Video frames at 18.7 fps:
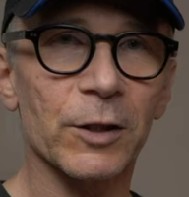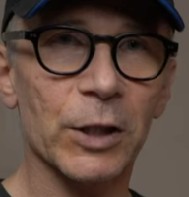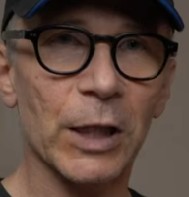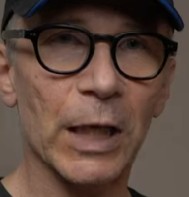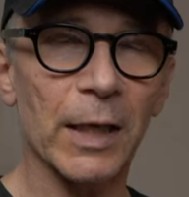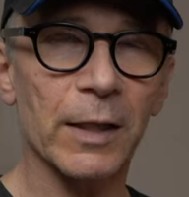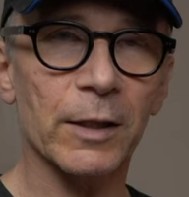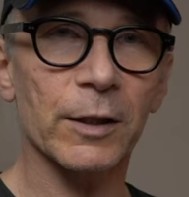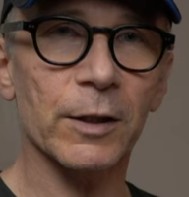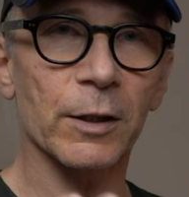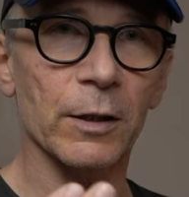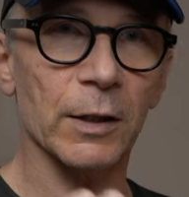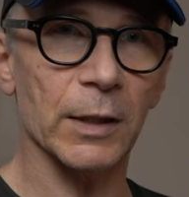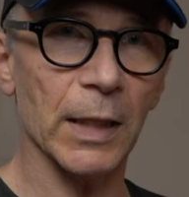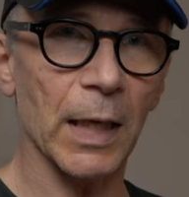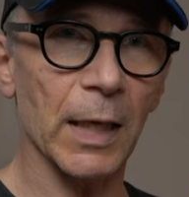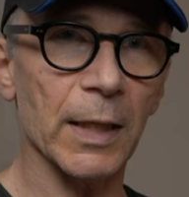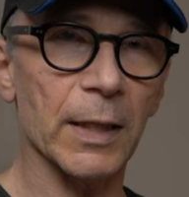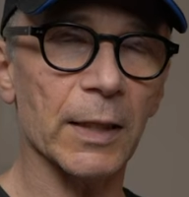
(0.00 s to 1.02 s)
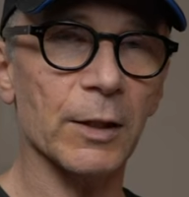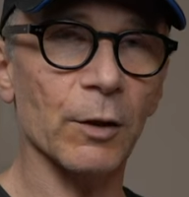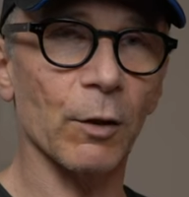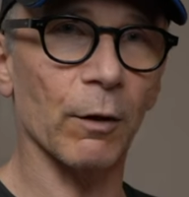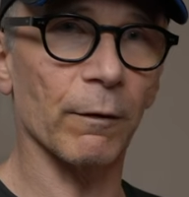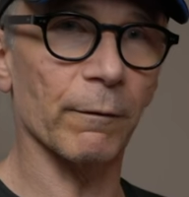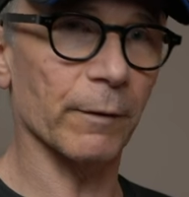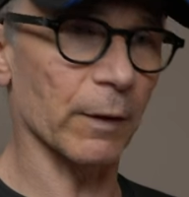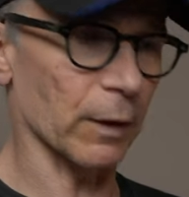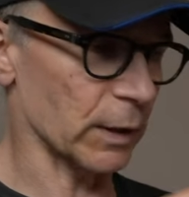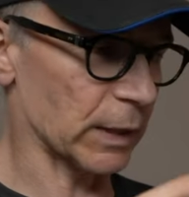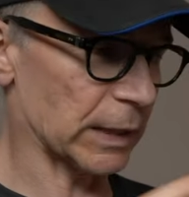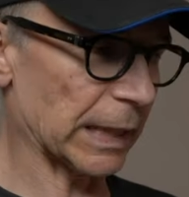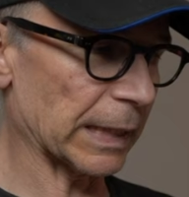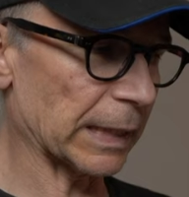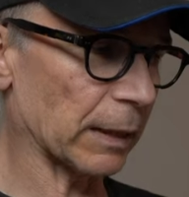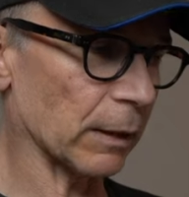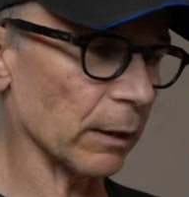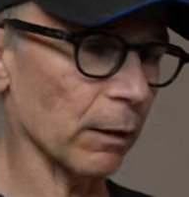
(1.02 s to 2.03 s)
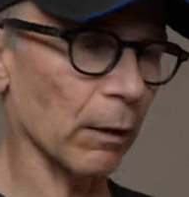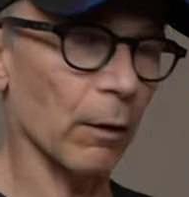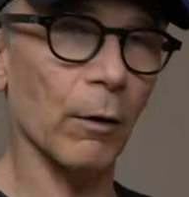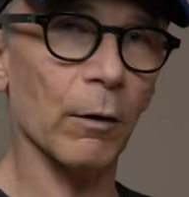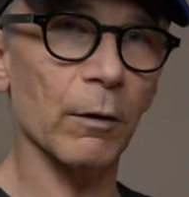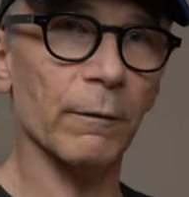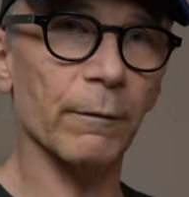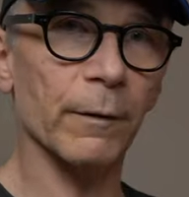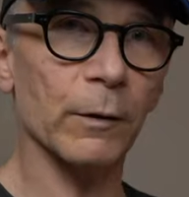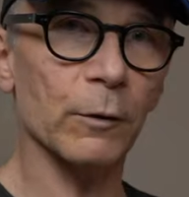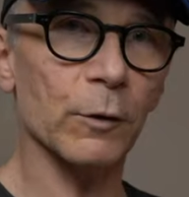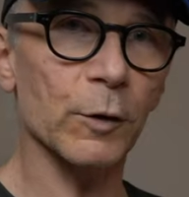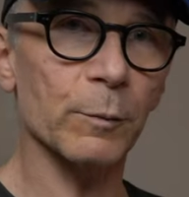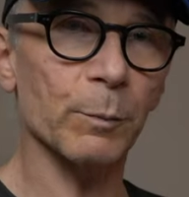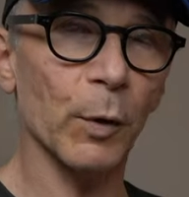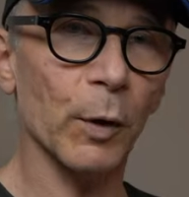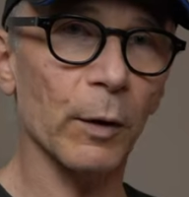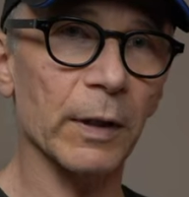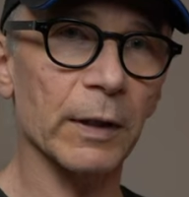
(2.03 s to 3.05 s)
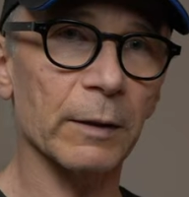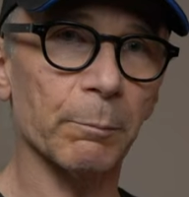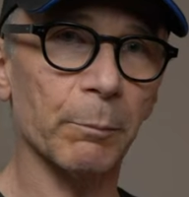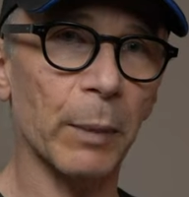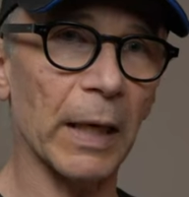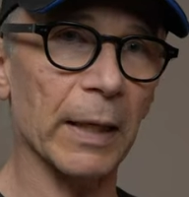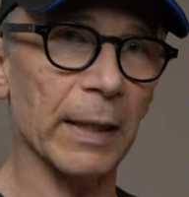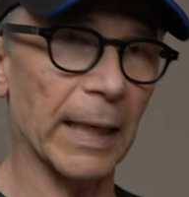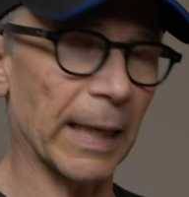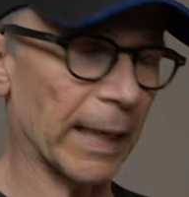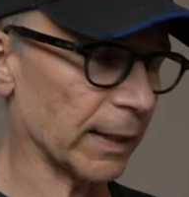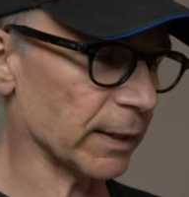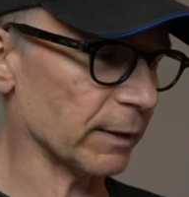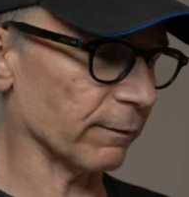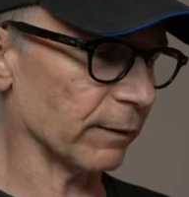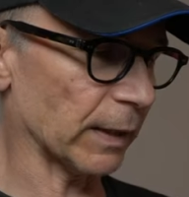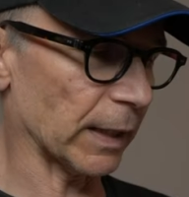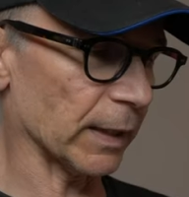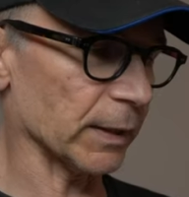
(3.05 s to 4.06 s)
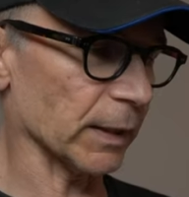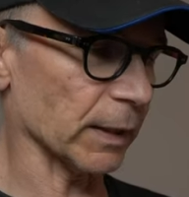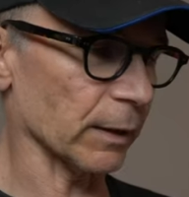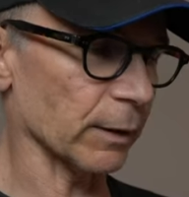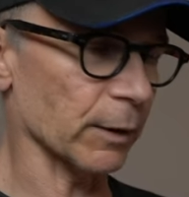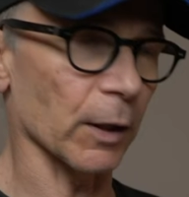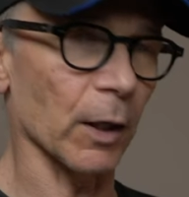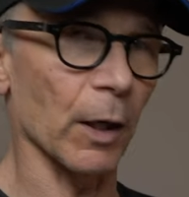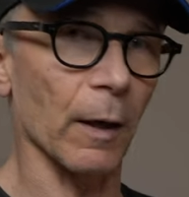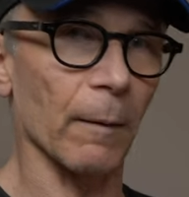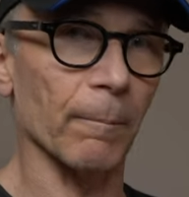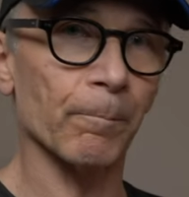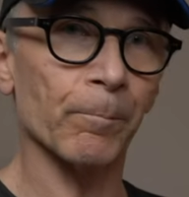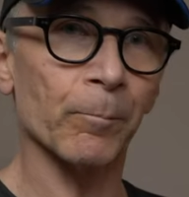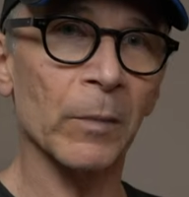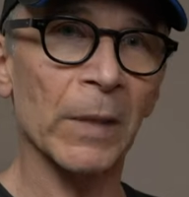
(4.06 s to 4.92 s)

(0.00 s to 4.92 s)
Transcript: change the size of the single autofocus point by activating the